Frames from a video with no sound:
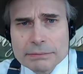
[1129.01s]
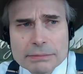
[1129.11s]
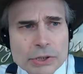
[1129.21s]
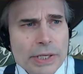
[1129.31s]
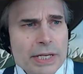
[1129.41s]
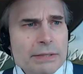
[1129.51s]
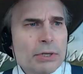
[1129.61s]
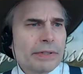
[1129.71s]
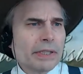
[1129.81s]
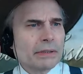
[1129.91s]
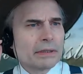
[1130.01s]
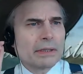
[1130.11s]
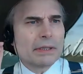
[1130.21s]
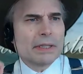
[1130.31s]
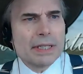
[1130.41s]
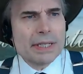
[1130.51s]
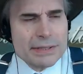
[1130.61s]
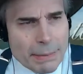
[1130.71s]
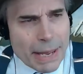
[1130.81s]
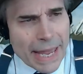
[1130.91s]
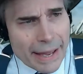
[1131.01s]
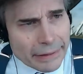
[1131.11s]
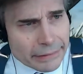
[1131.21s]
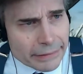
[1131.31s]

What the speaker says: So this movie, it isn't bad.